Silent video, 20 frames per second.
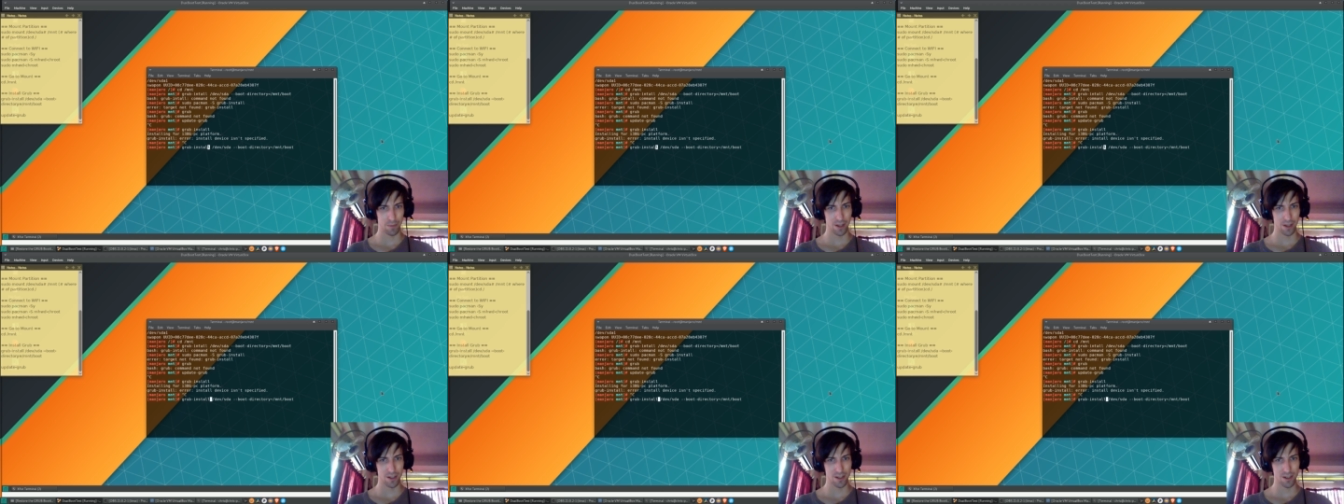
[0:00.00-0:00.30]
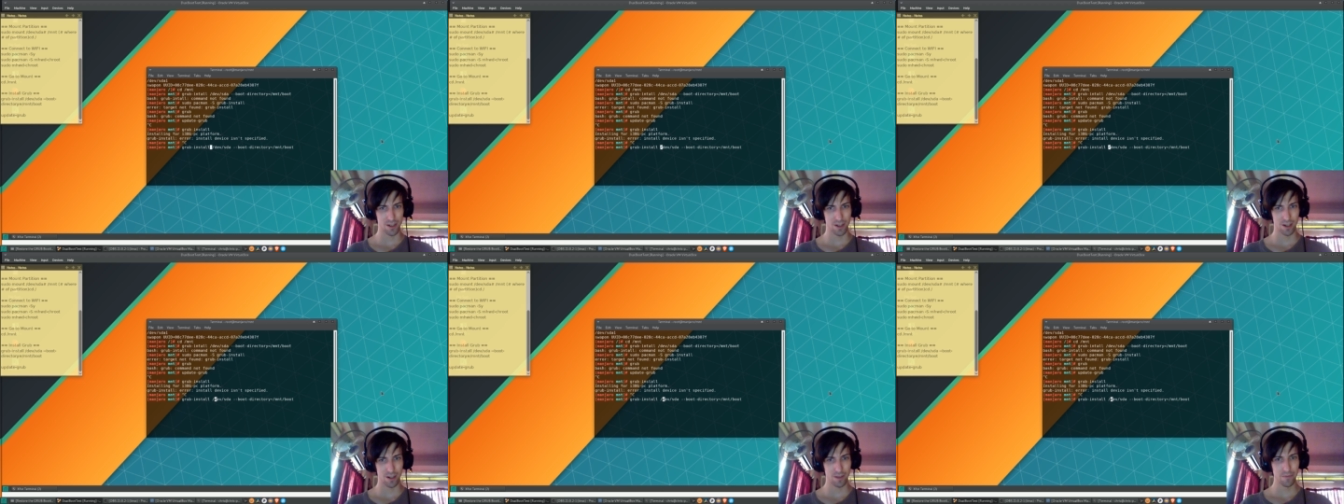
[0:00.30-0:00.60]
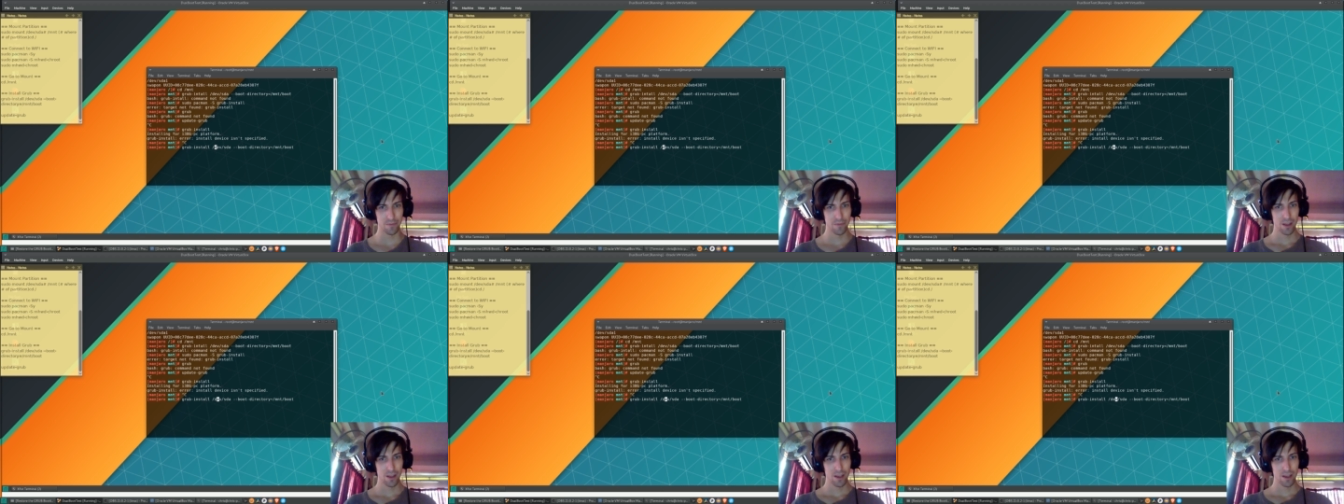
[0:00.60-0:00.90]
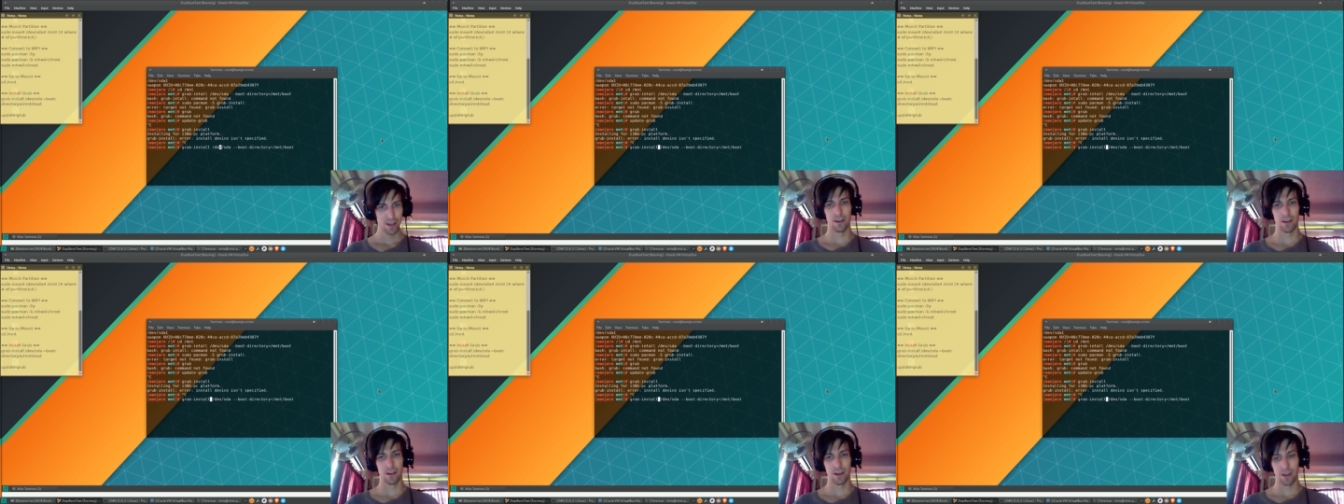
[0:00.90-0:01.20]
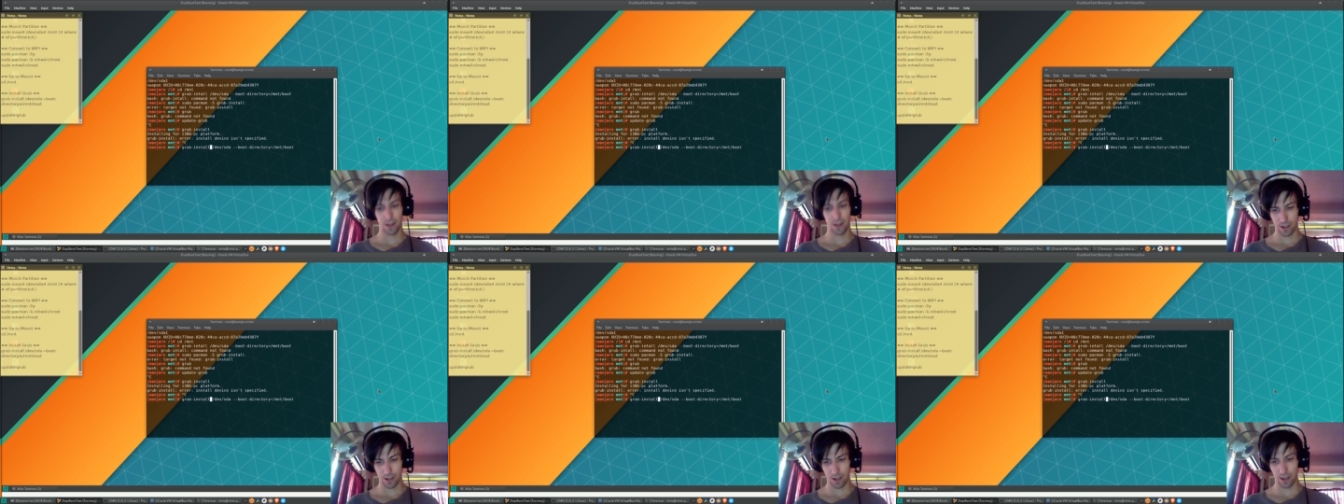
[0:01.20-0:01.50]
install.
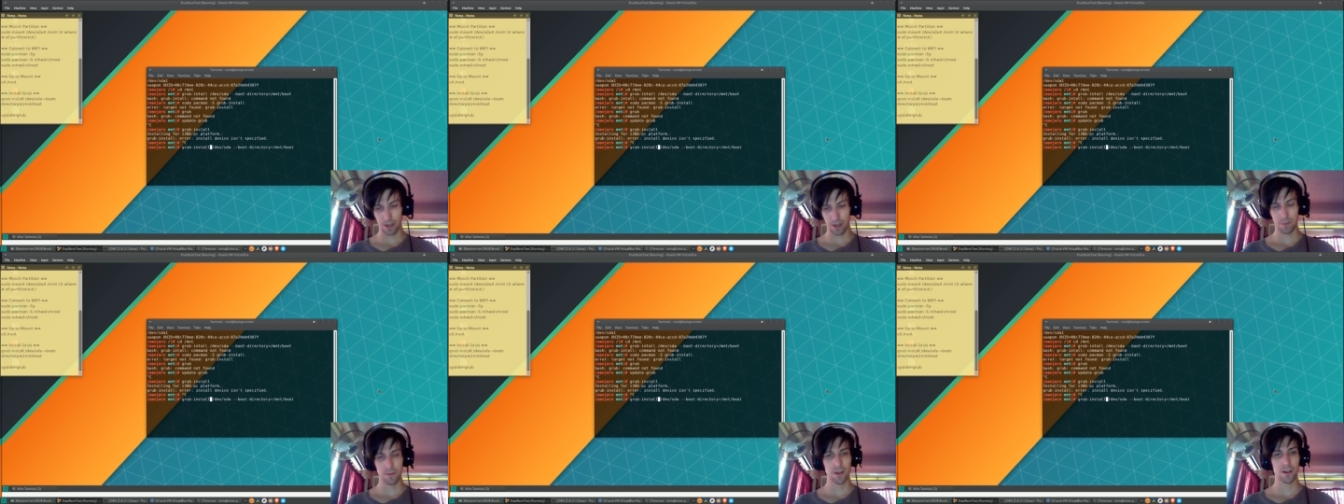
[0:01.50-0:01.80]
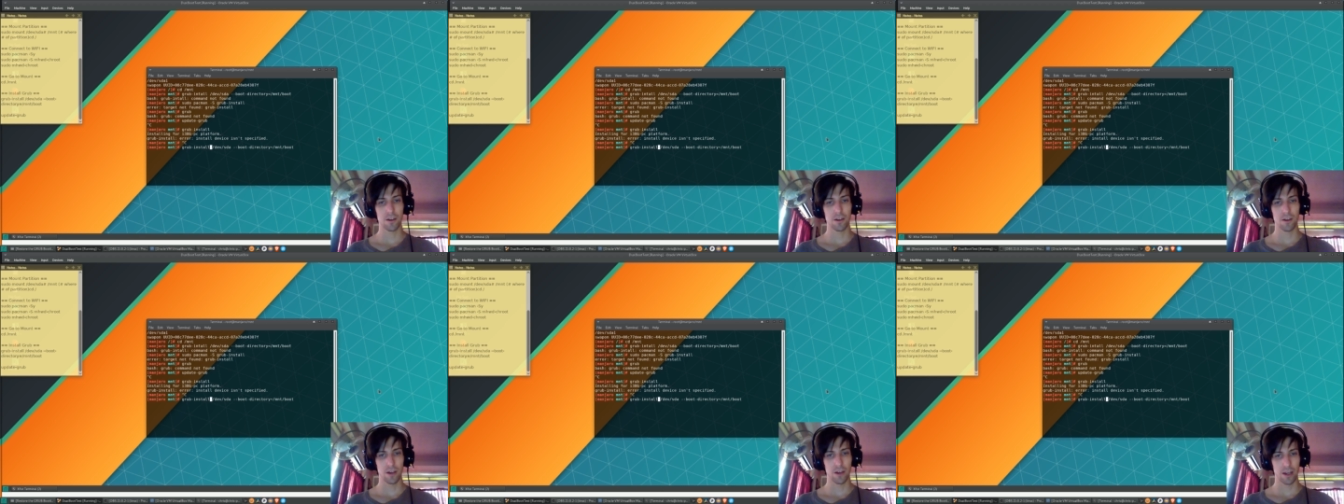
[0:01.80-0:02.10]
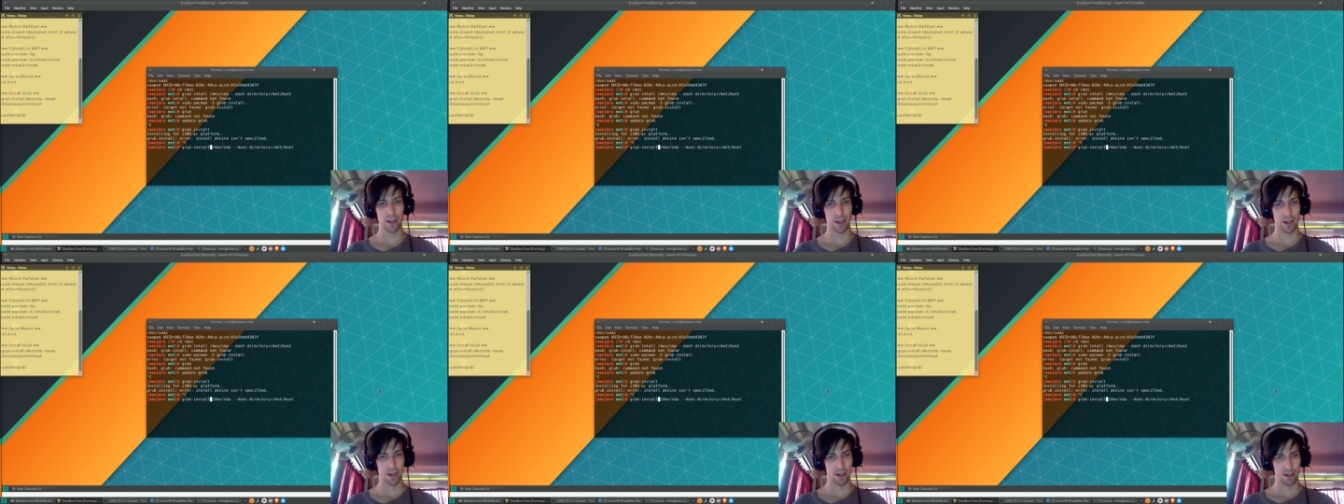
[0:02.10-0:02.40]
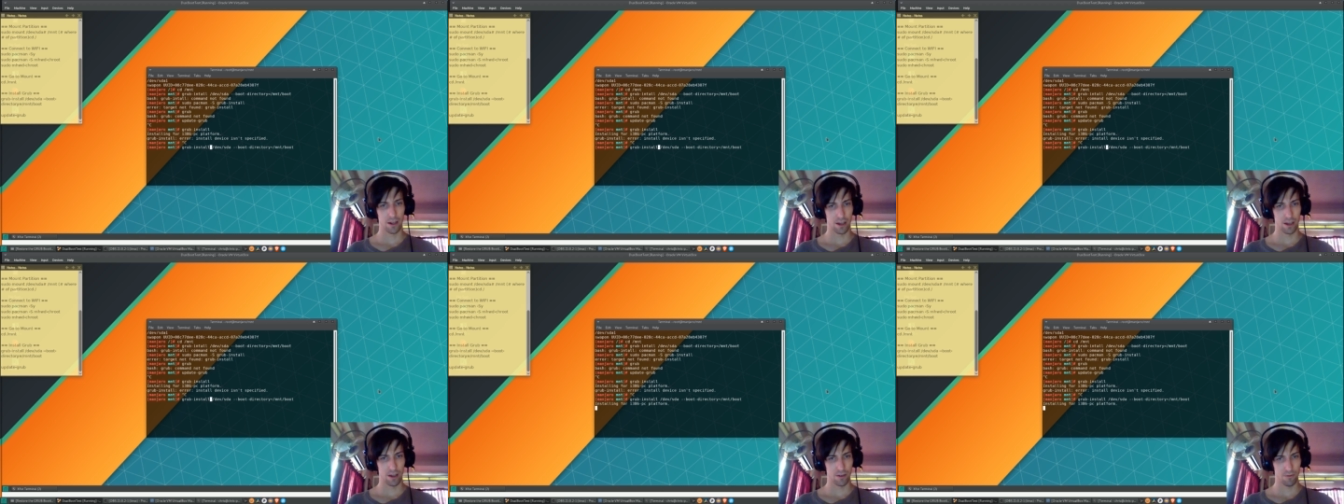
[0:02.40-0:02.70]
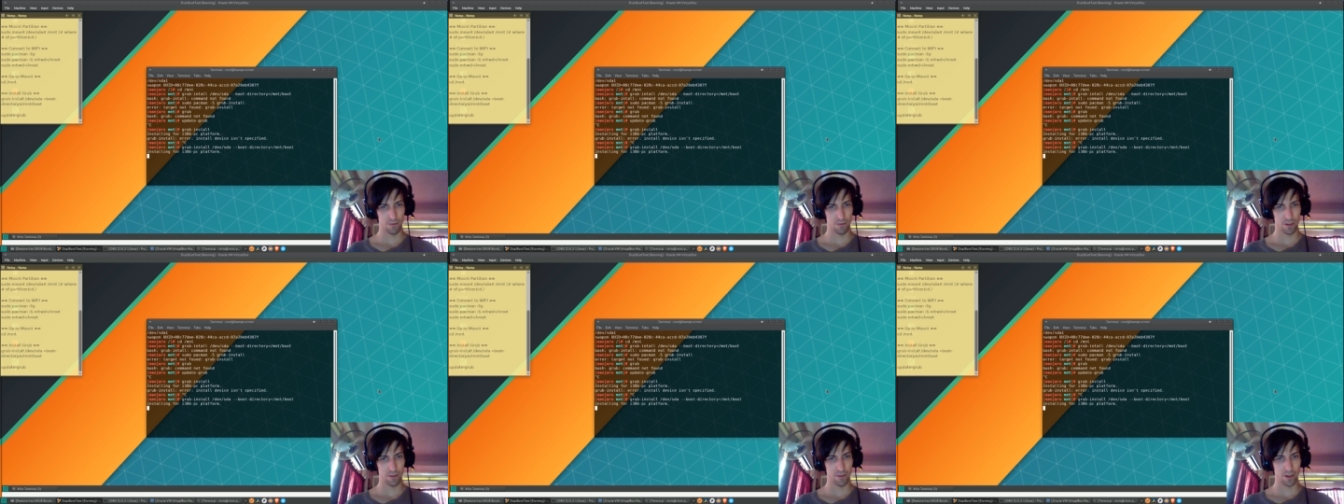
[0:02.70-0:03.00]
And I'm going to go ahead
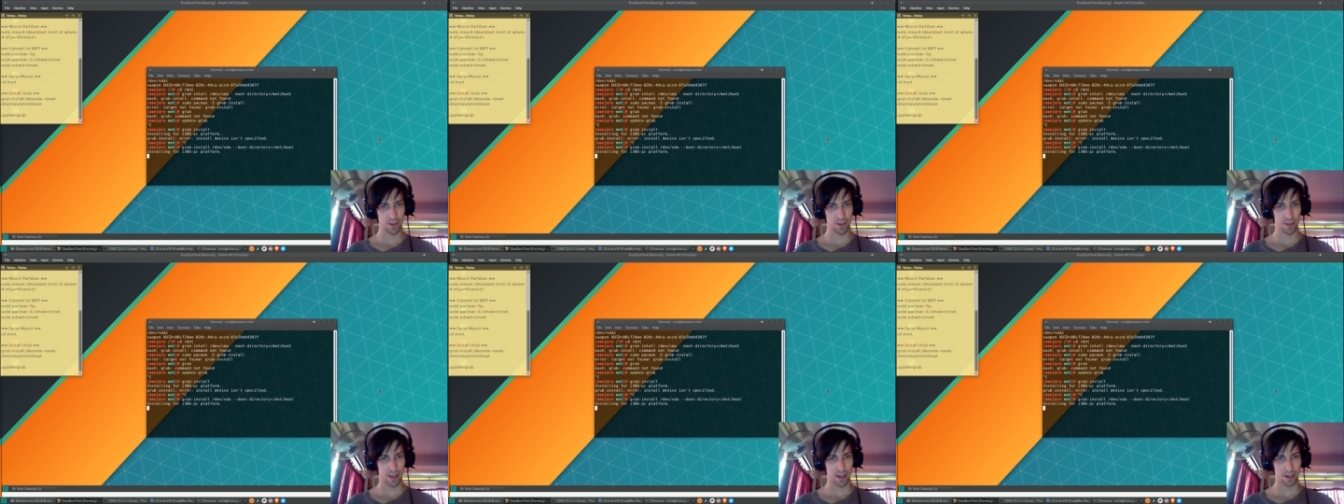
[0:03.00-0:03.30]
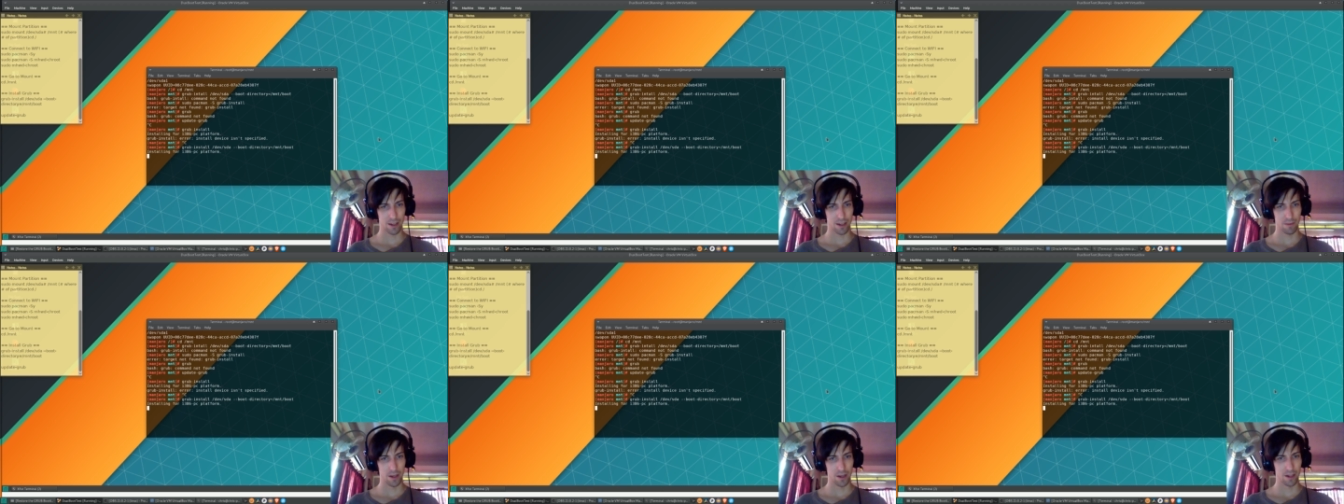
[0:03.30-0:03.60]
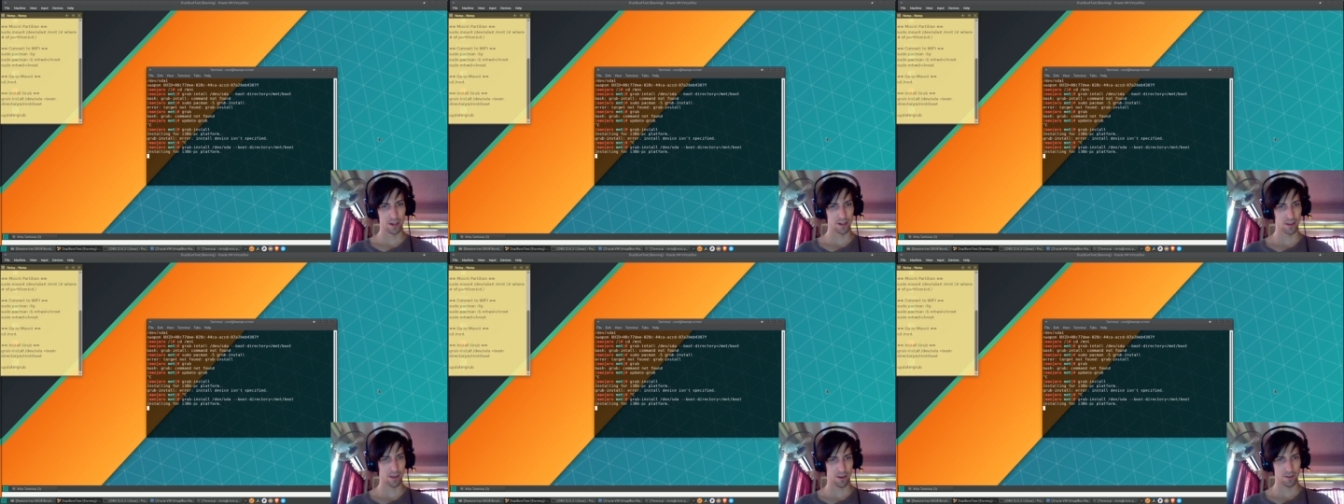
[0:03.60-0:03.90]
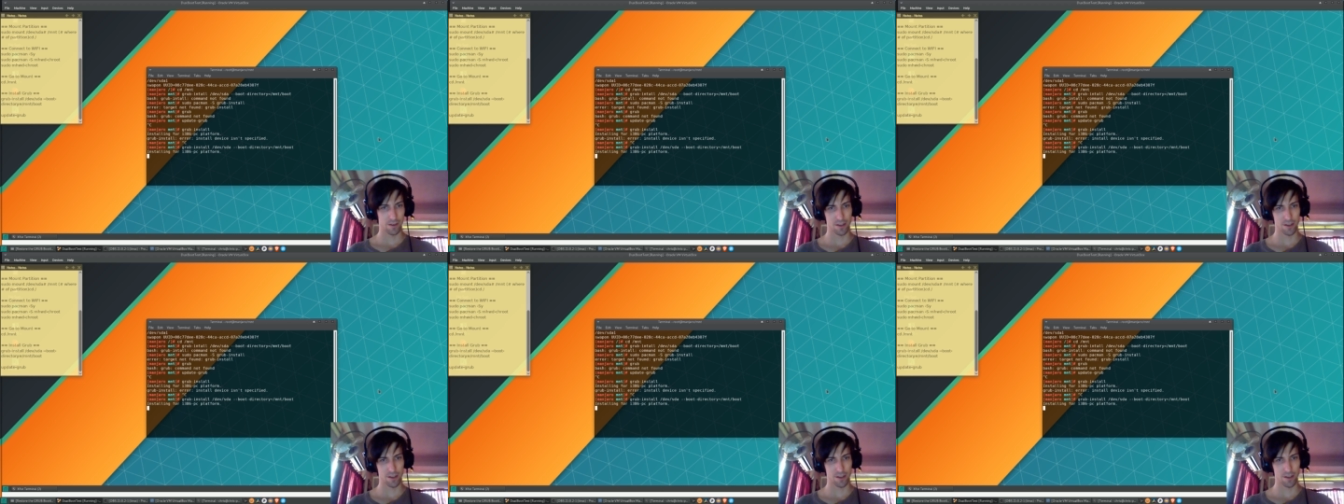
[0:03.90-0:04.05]
and rerun that command there.